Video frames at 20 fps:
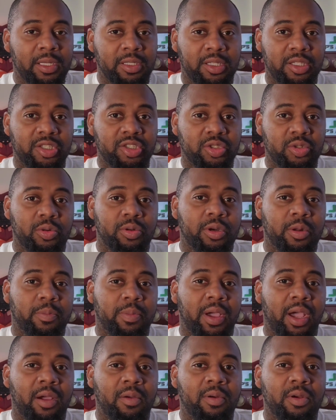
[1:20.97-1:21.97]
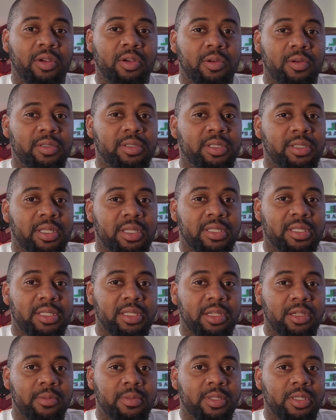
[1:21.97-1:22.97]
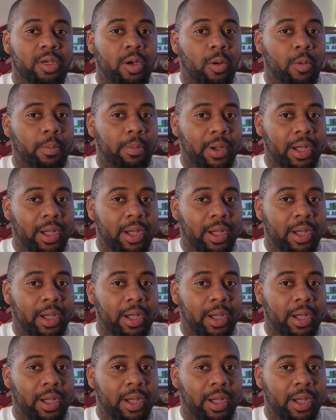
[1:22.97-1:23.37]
distorted power going to that sub is going to